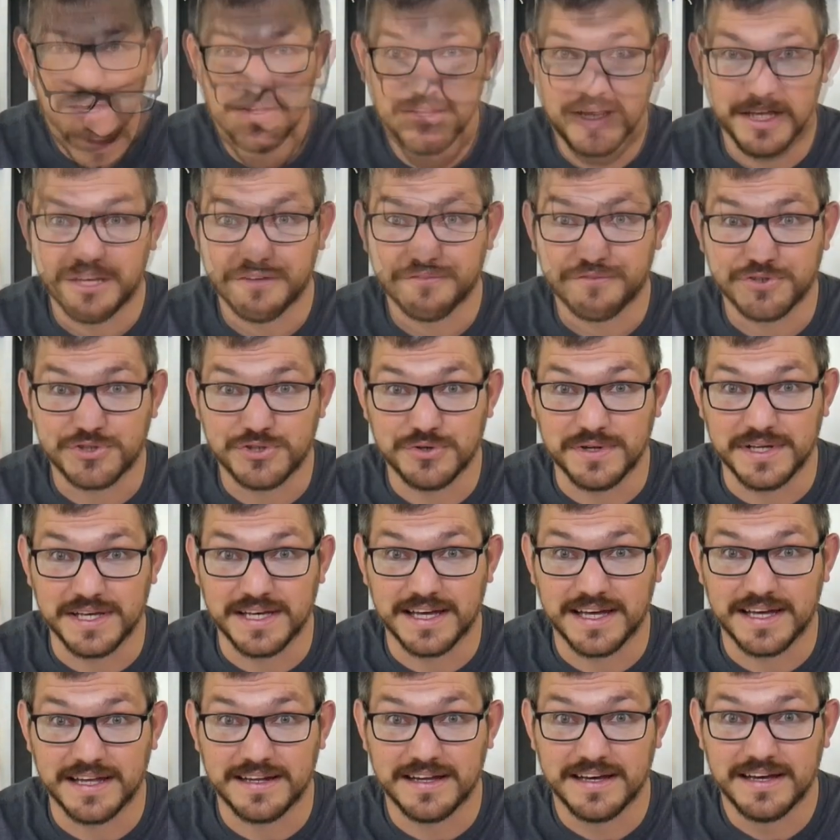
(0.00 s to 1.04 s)
Thank you for tuning
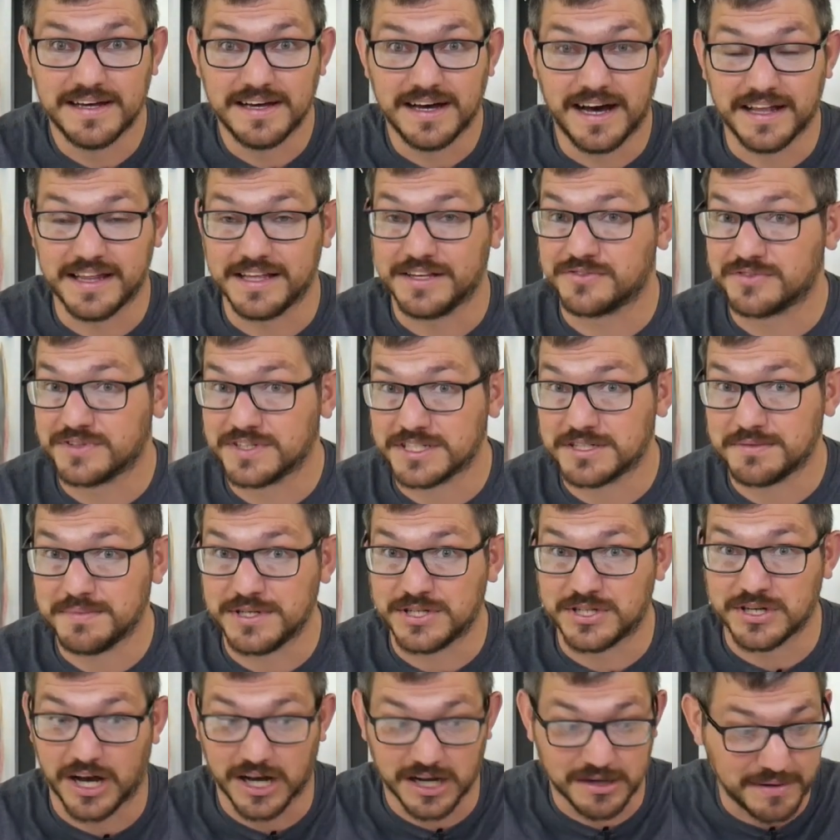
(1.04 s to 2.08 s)
in. Thanks for listening to
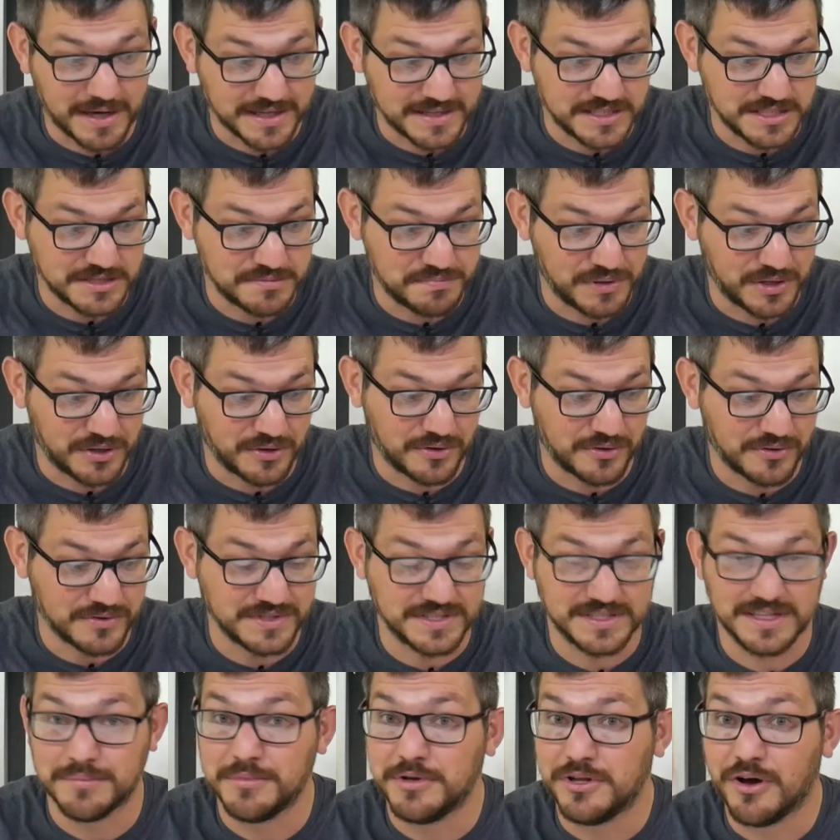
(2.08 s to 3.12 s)
me talk about these
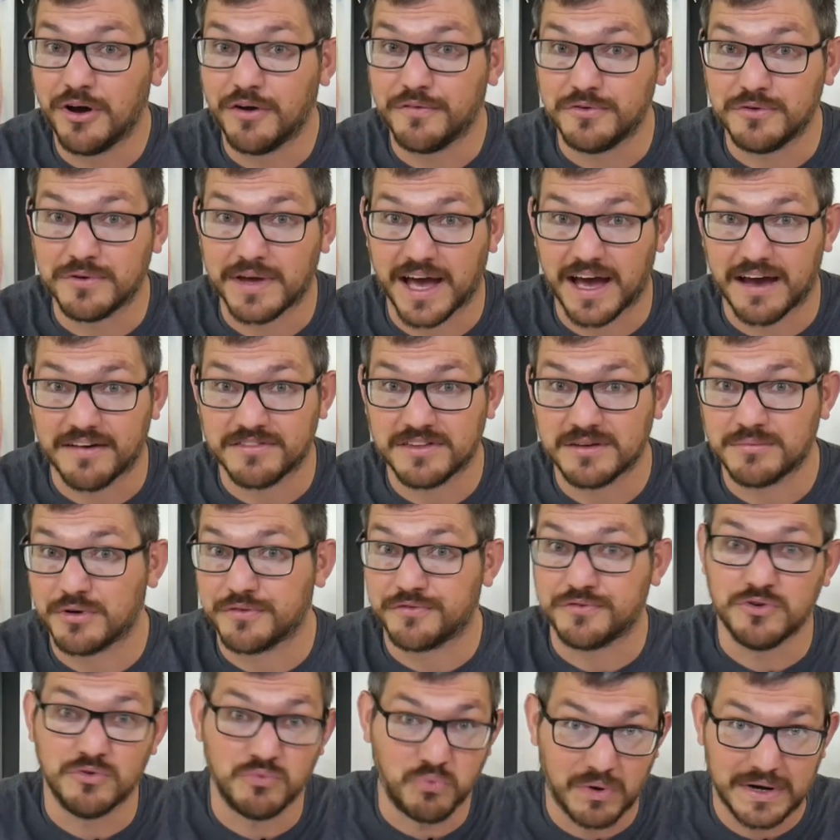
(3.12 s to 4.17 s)
builds. Let me know if you have them or
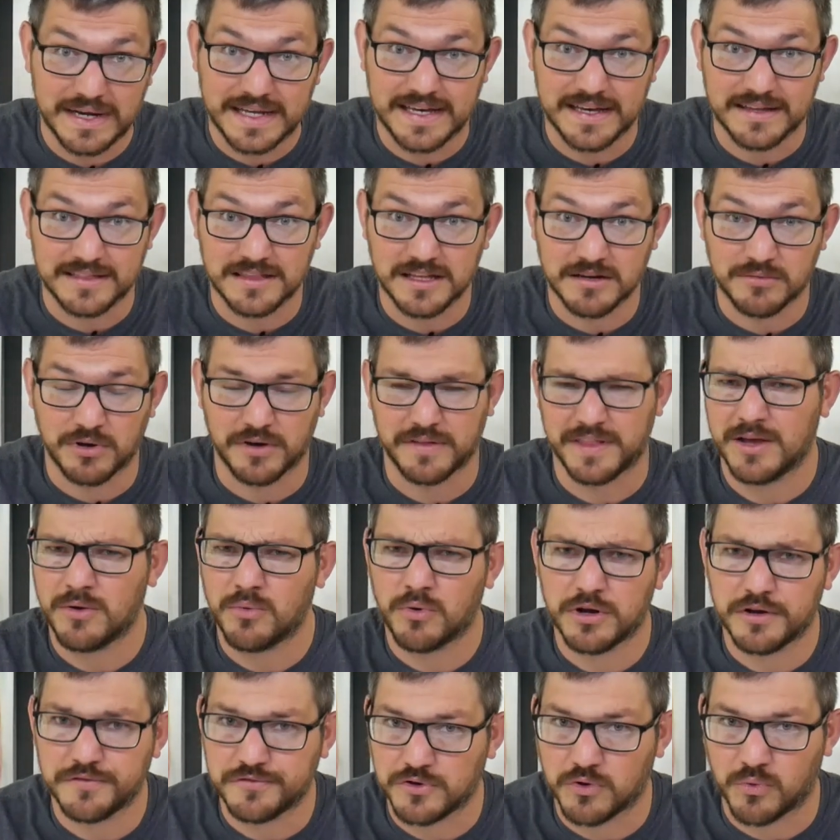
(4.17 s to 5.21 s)
if you want to get them. Are they
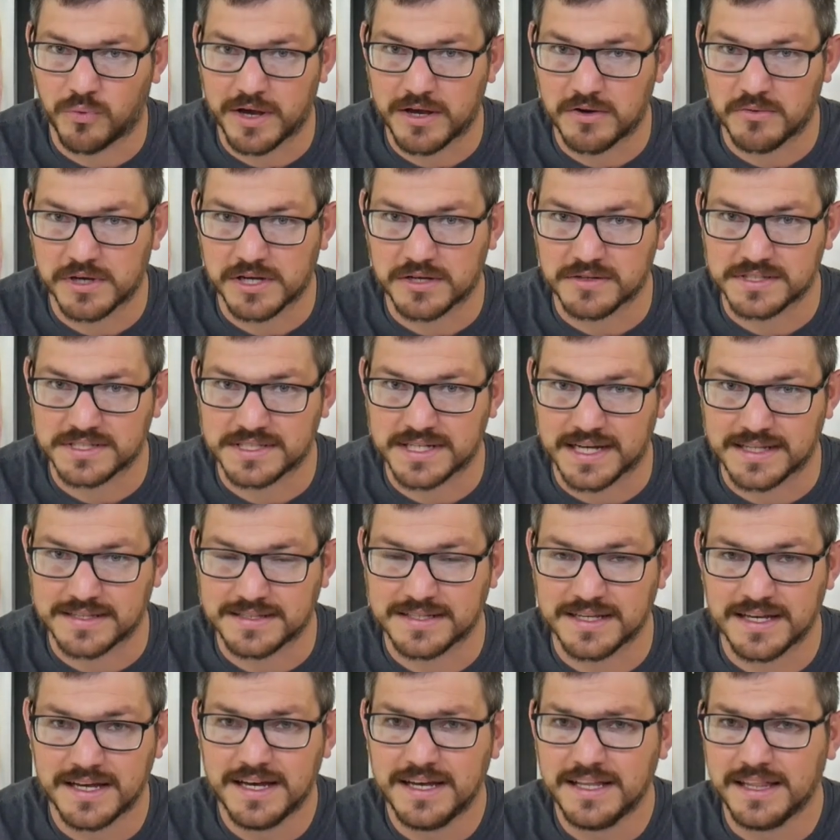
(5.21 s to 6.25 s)
one of your white whale
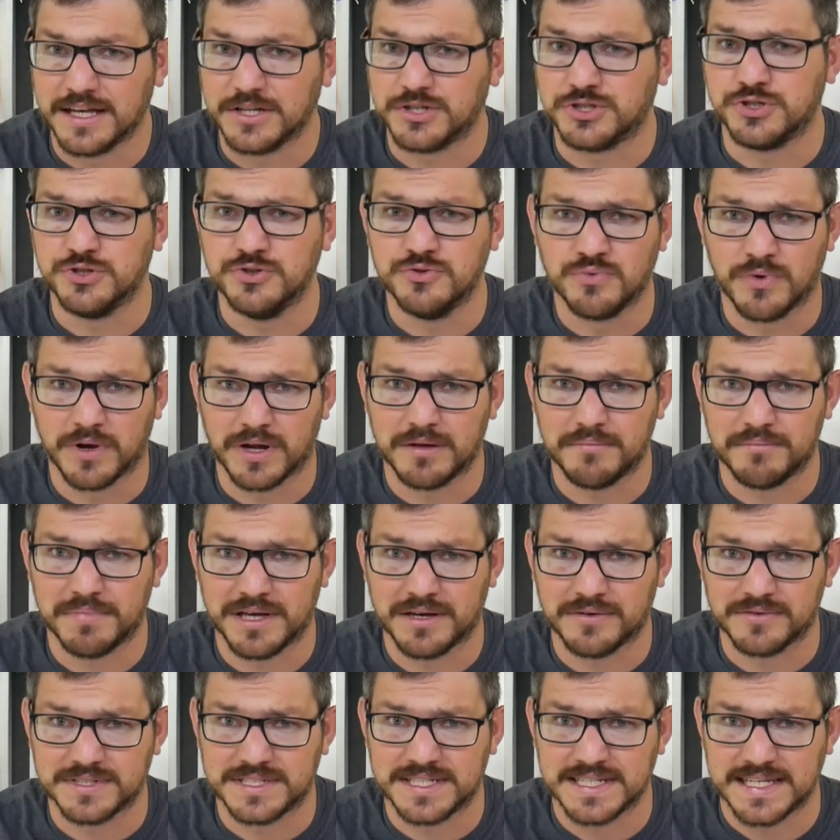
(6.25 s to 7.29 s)
sets that you want to be
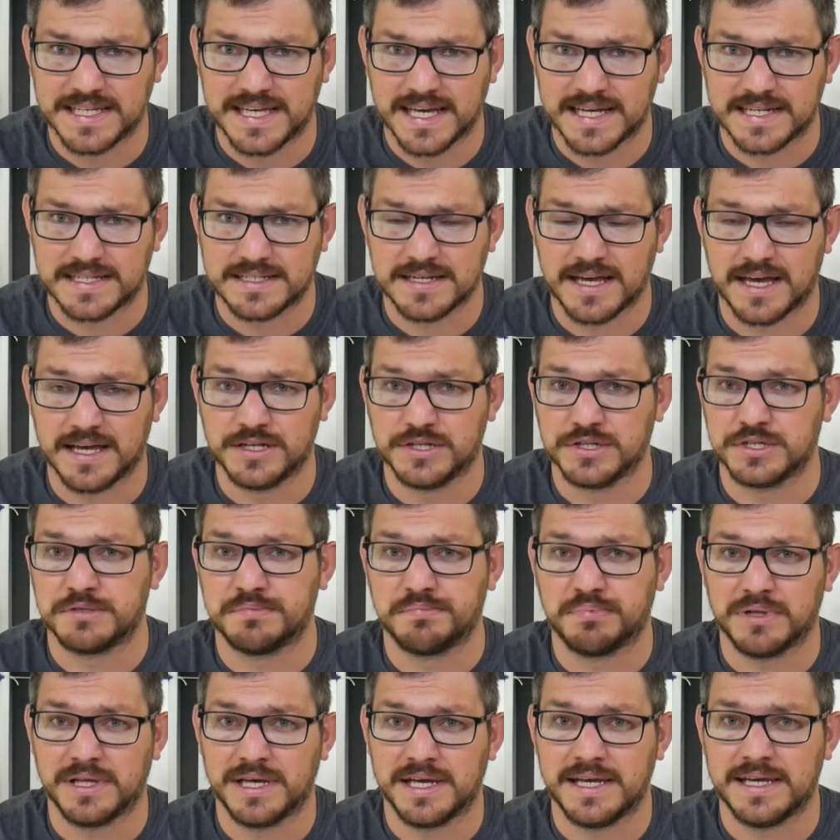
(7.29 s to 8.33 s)
able to get and
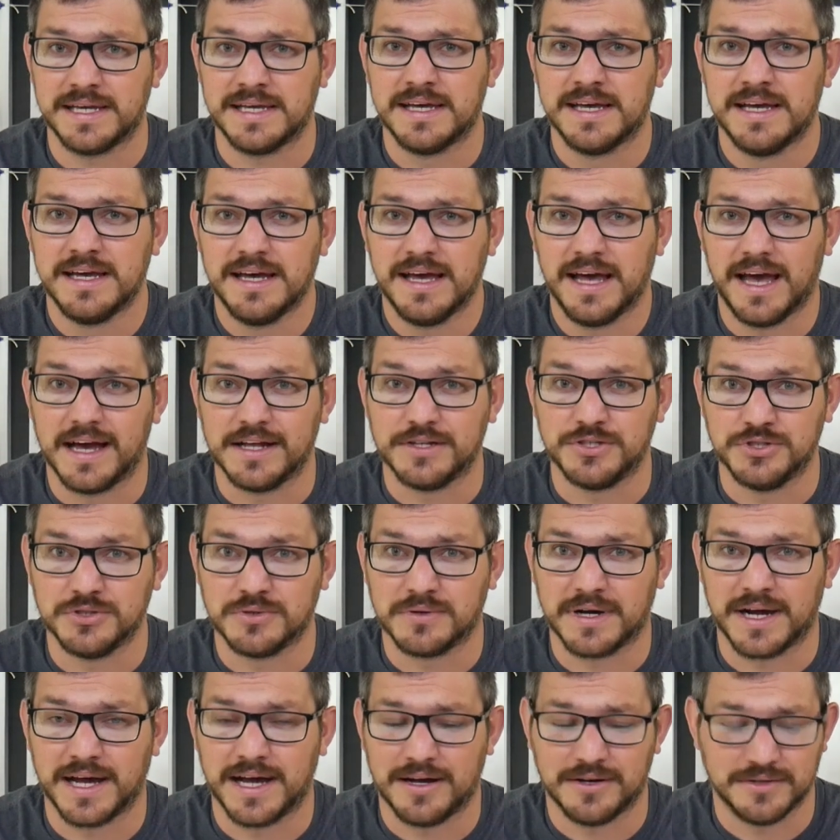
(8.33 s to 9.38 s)
display at
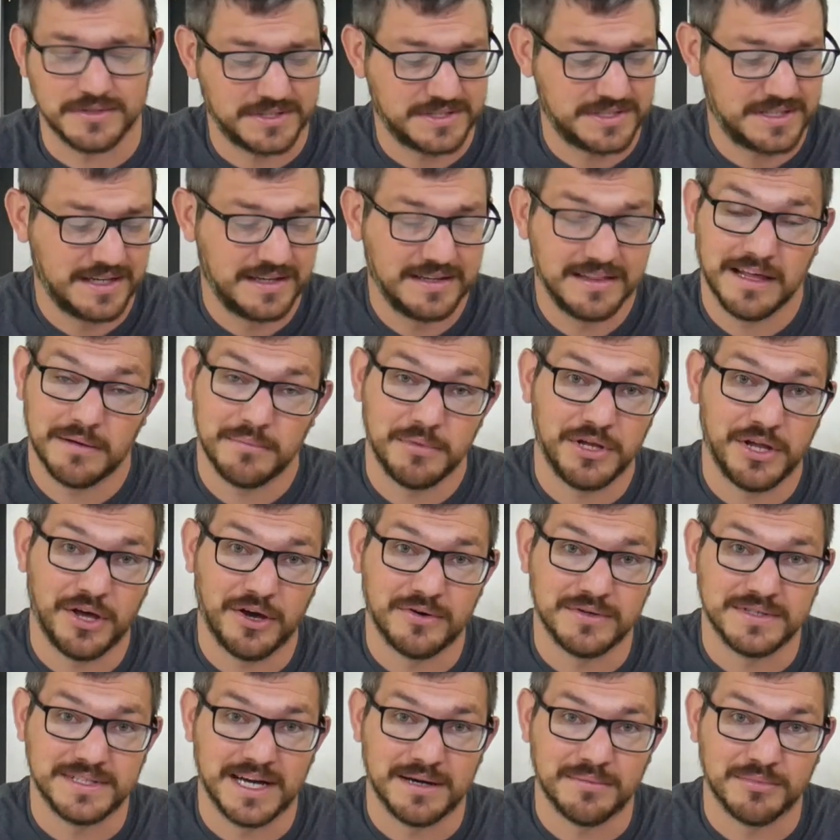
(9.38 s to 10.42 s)
your house? Let me
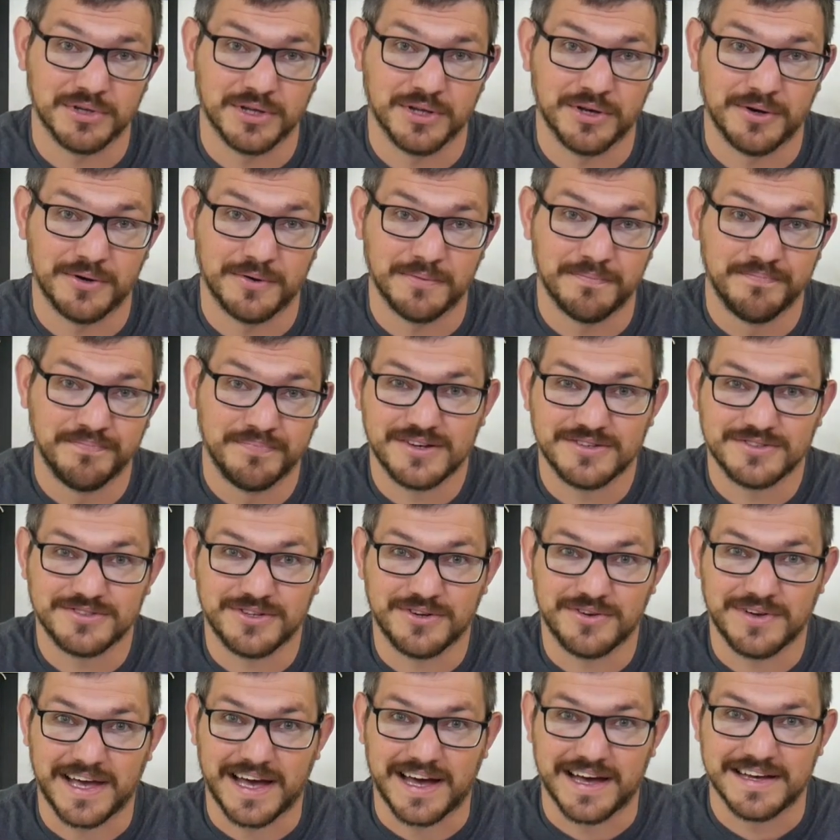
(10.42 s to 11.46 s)
know down below.
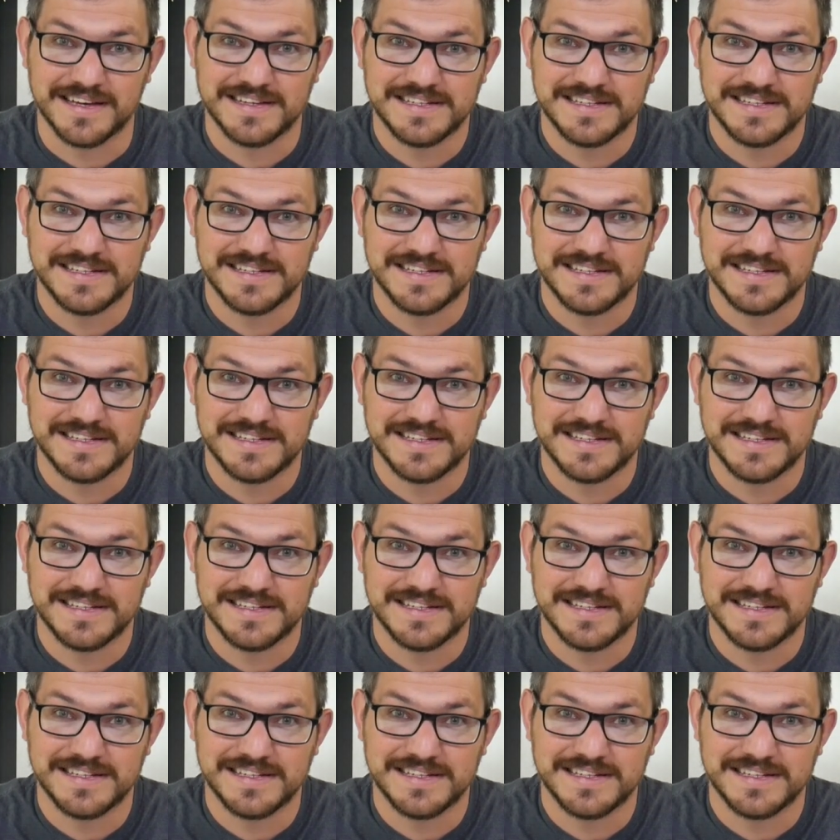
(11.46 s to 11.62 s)
So yeah,